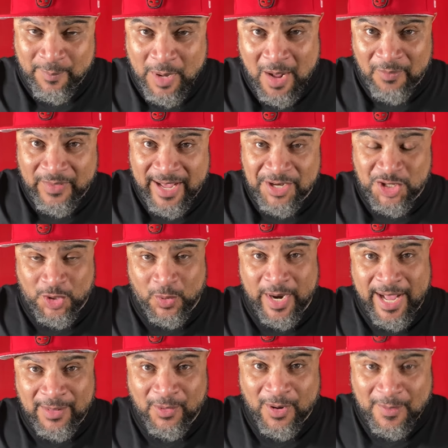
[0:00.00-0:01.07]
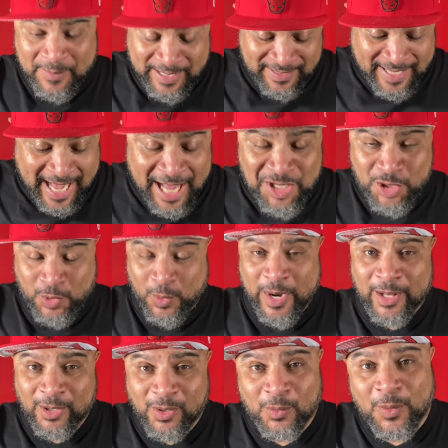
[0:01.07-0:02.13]
about that trailer? I mean, that
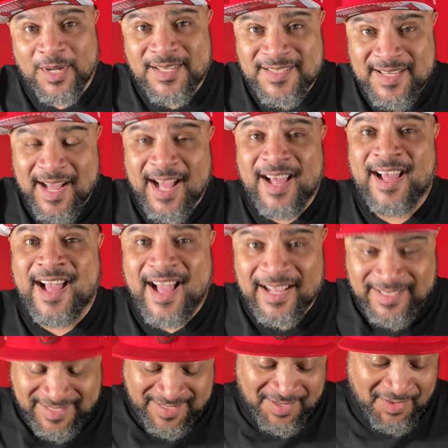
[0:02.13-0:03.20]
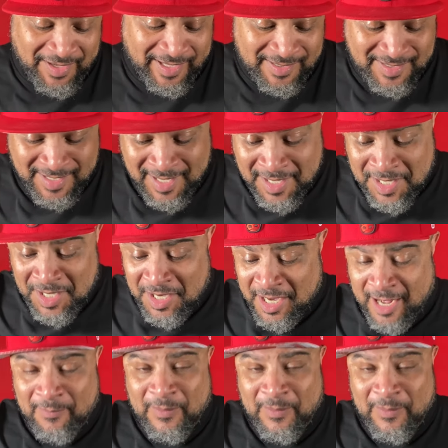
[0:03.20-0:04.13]
trailer was excellent. I